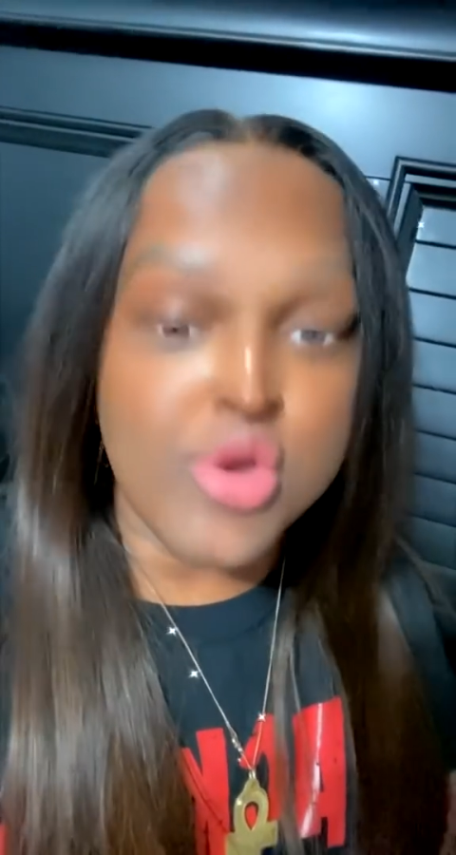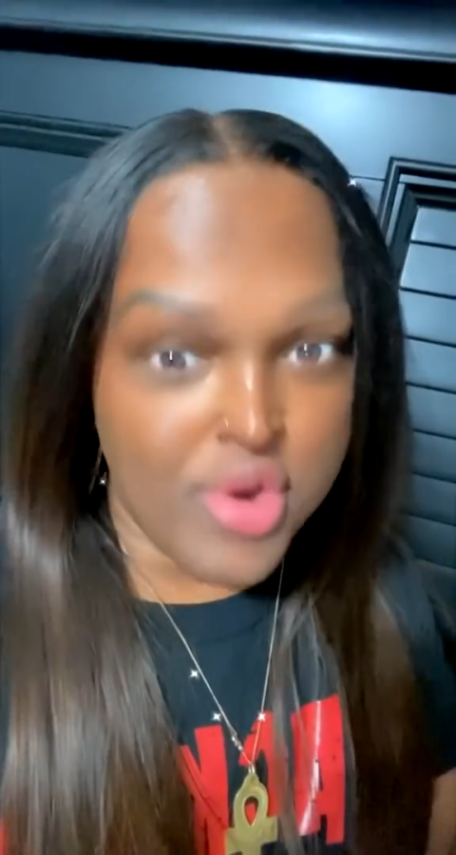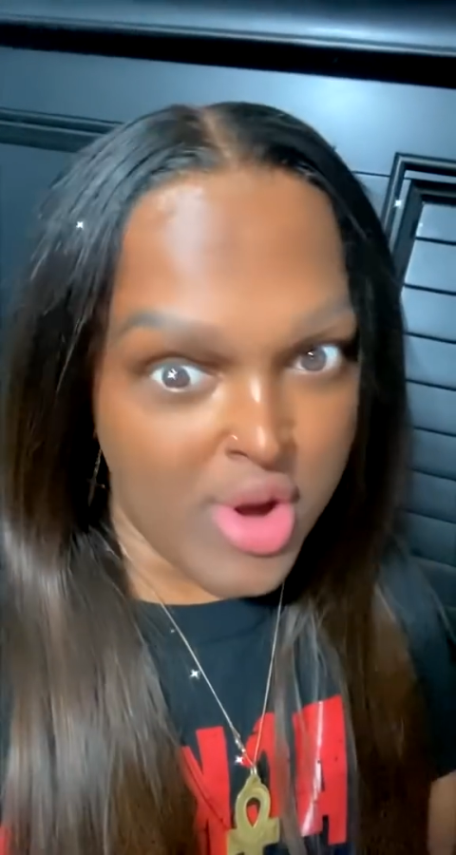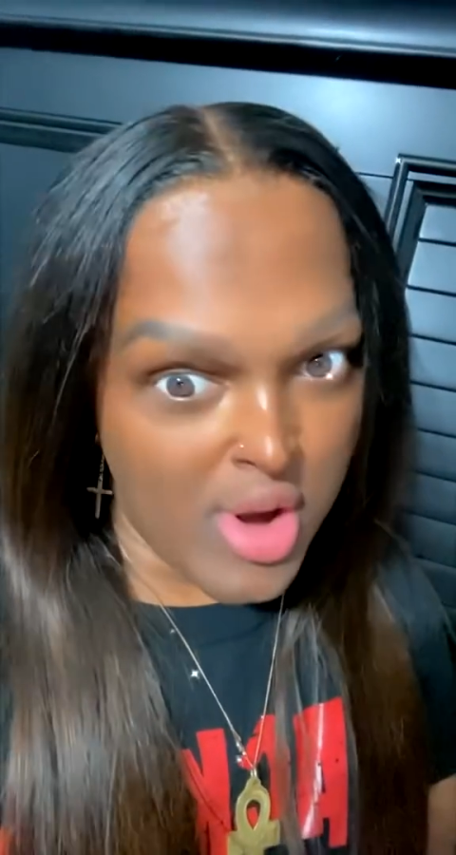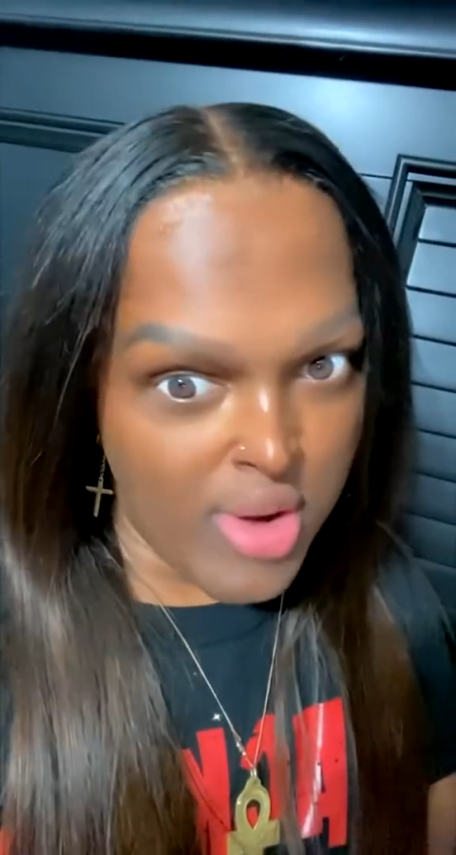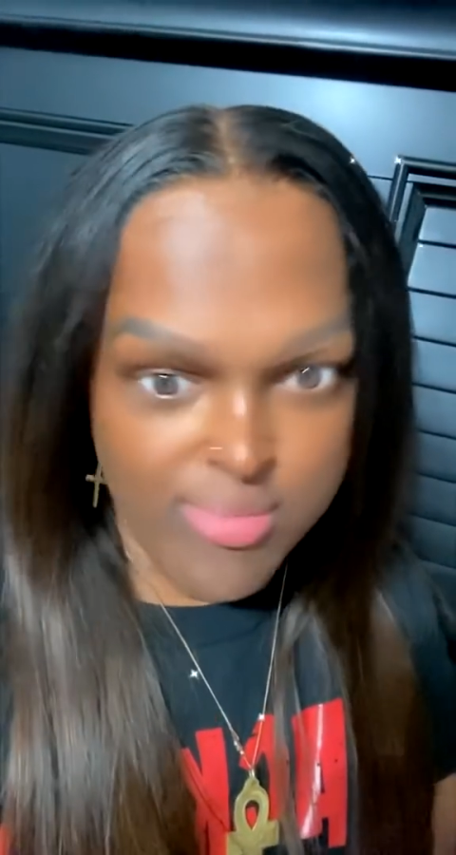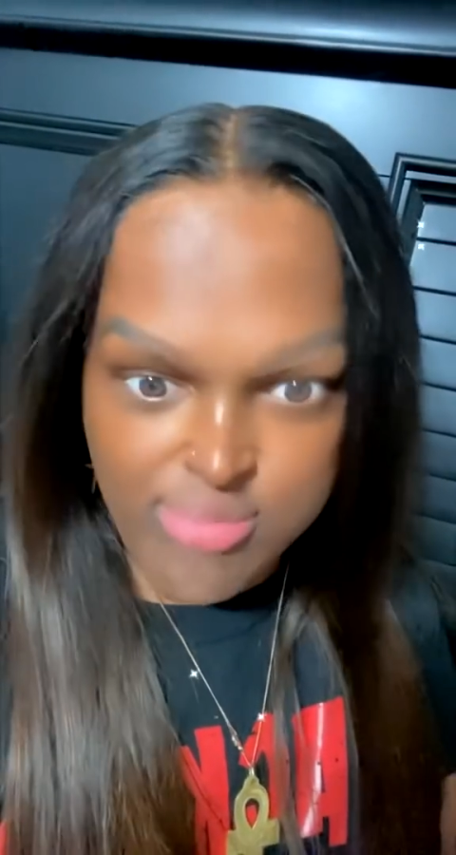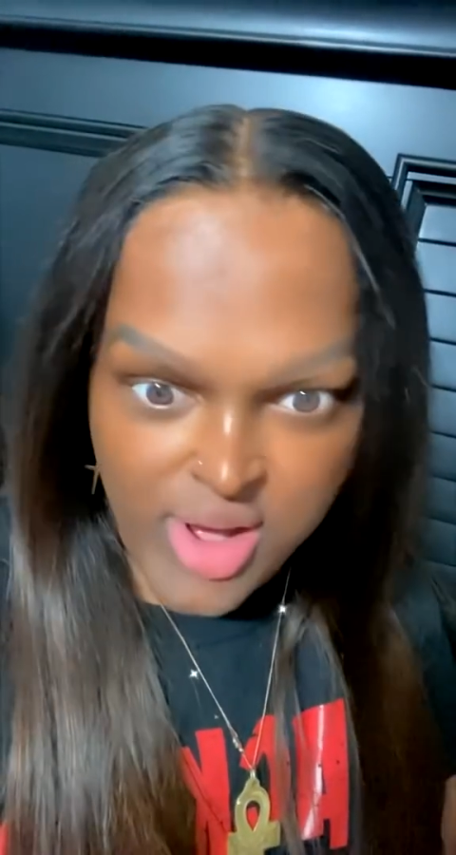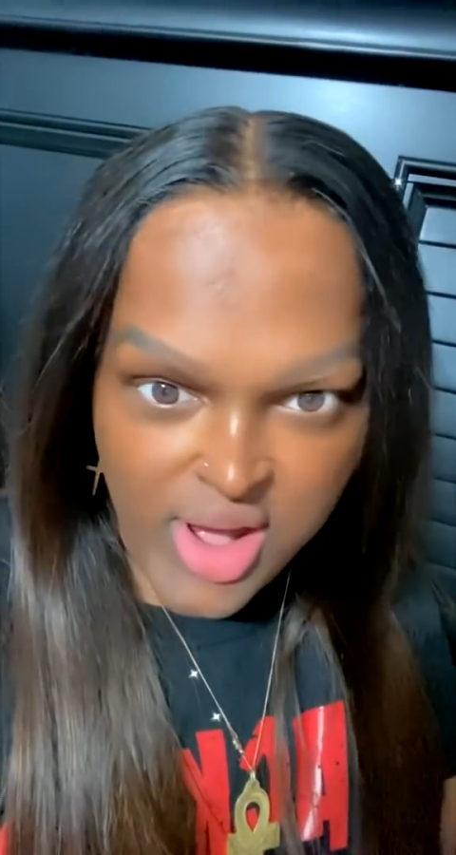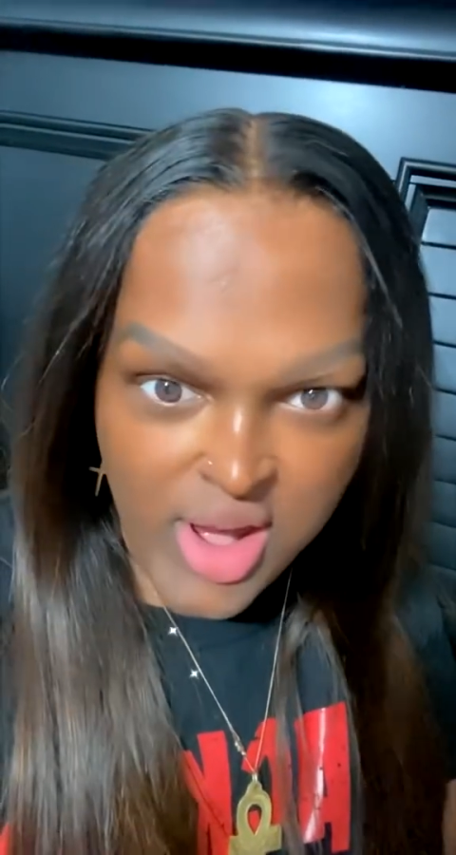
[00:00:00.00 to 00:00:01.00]
turned
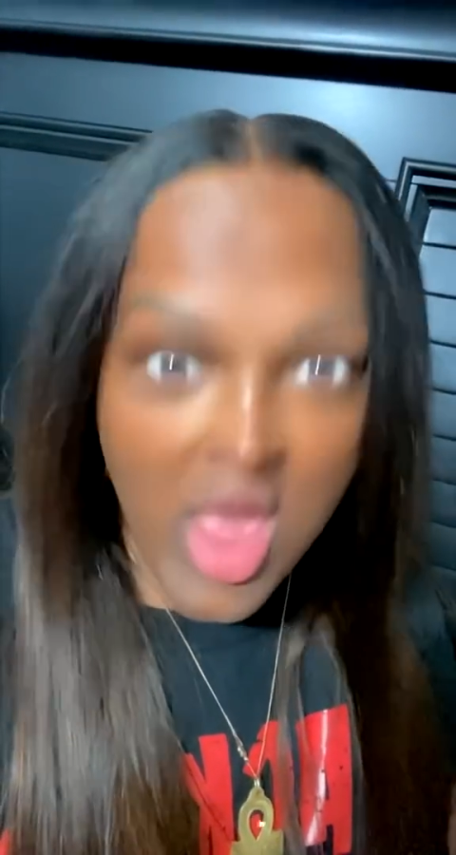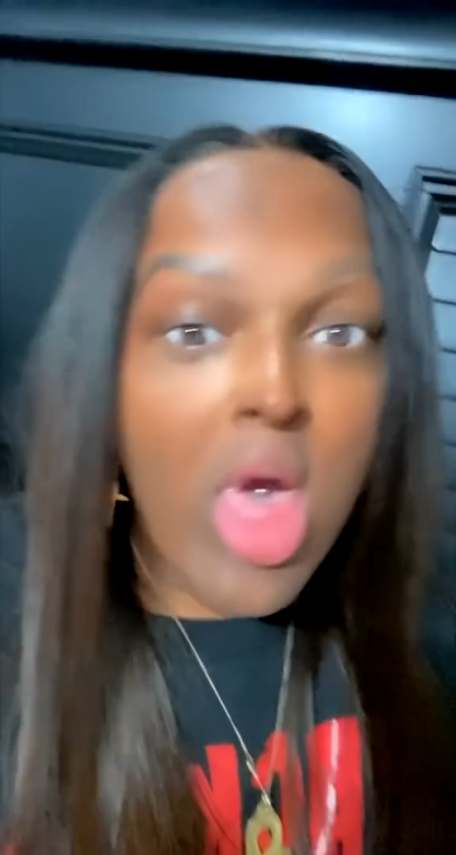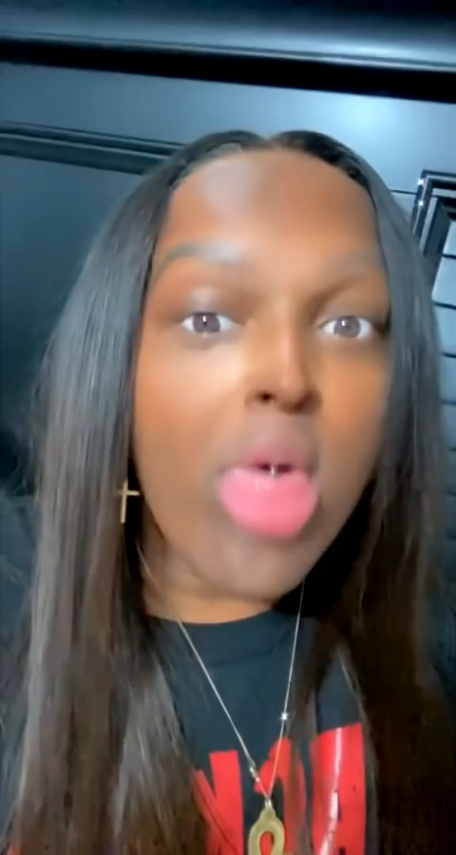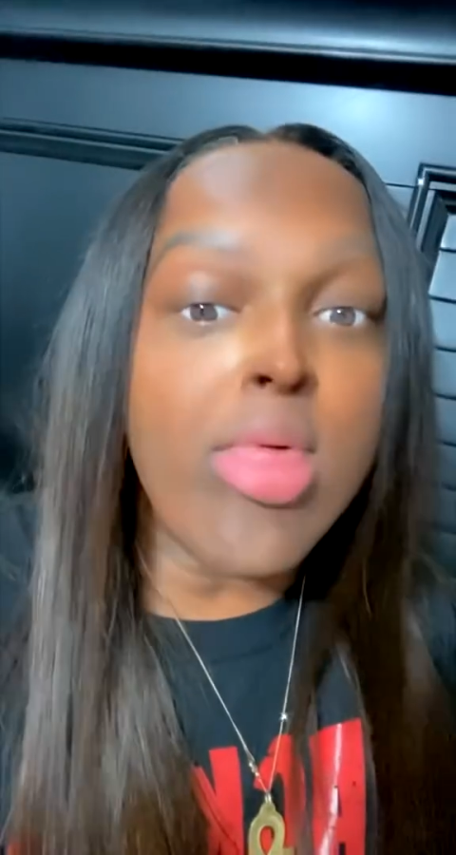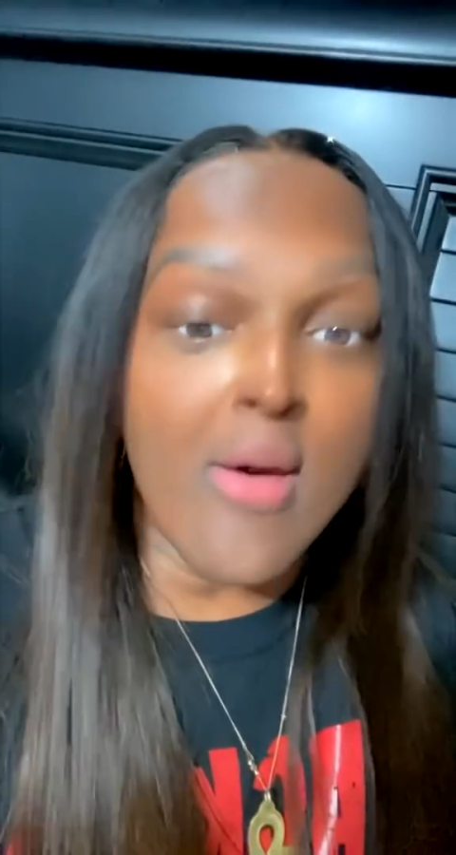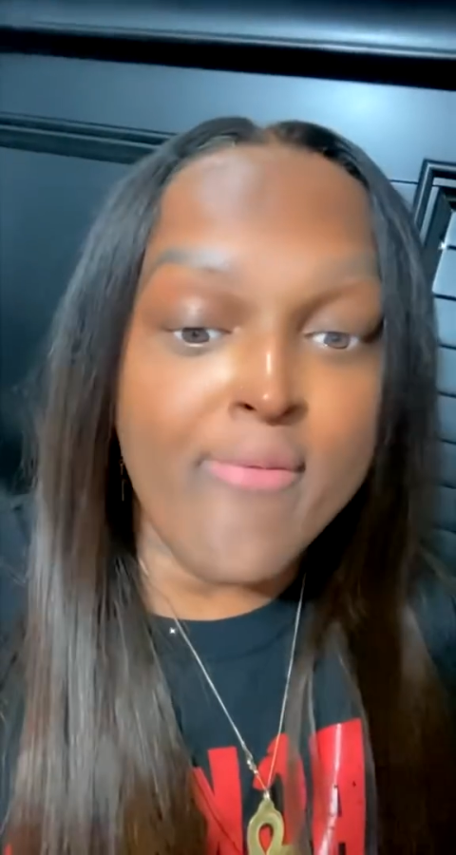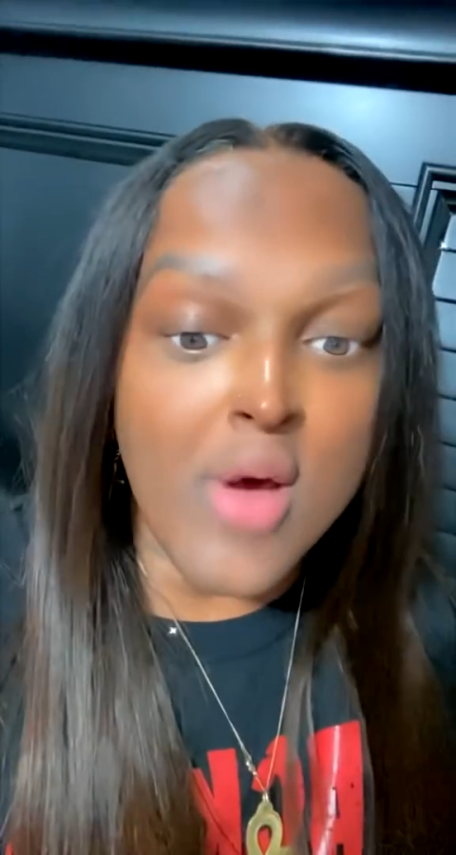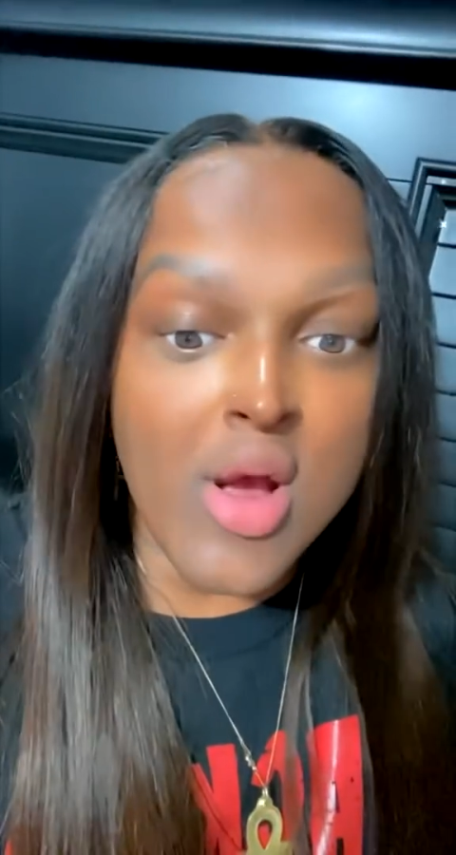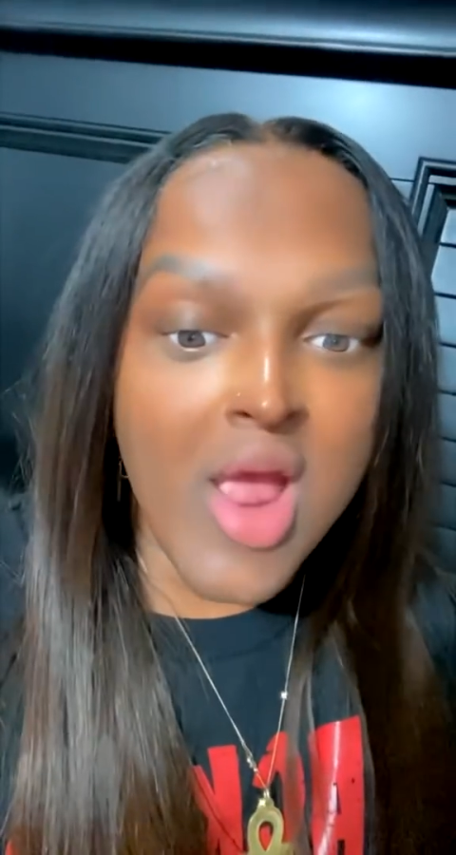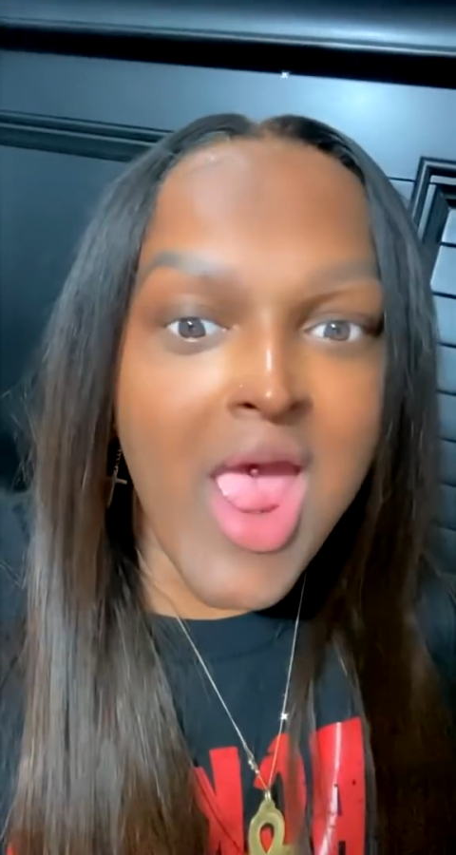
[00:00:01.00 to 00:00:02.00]
me the
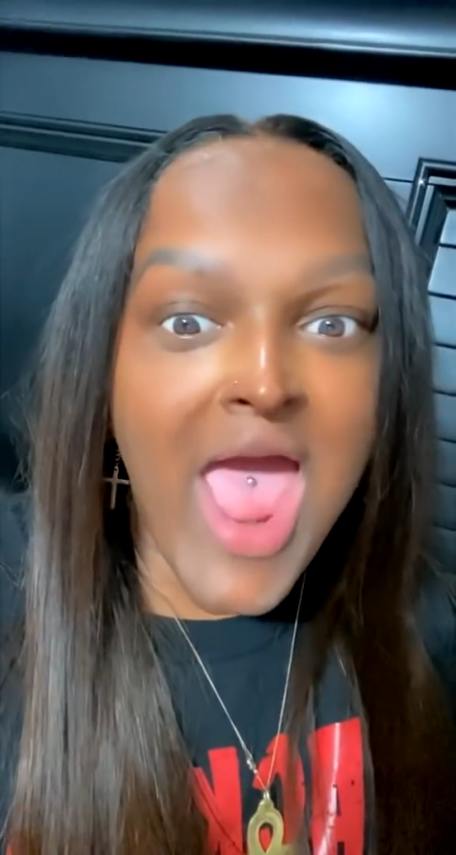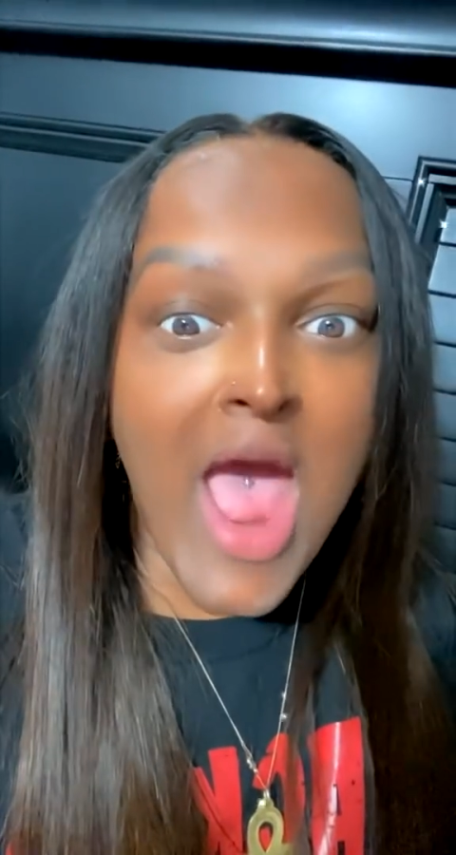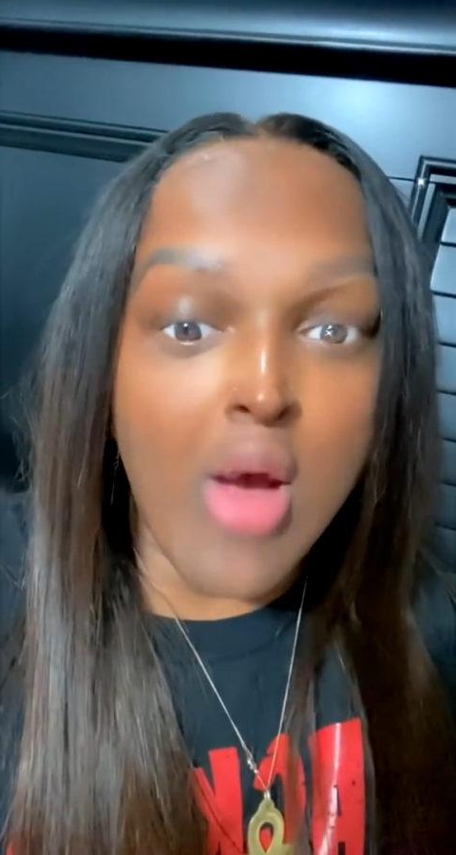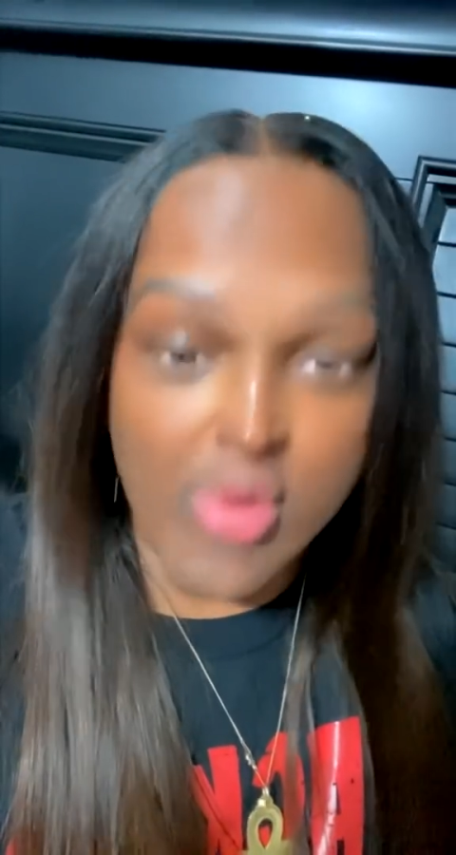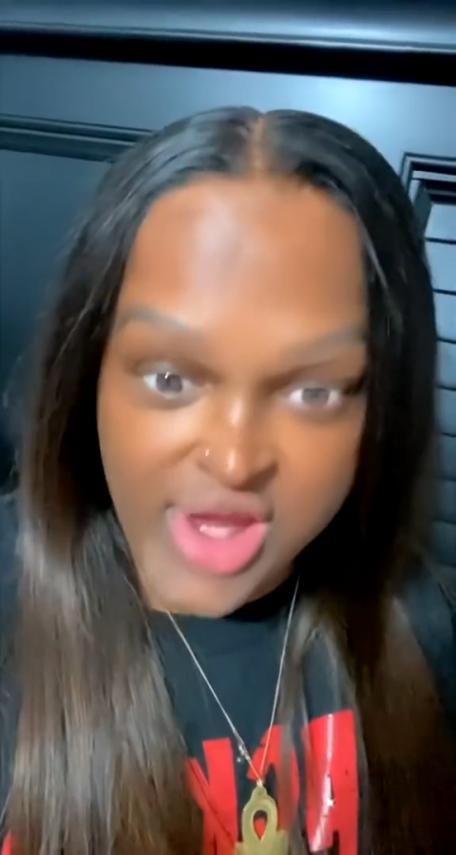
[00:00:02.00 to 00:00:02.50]
fuck out.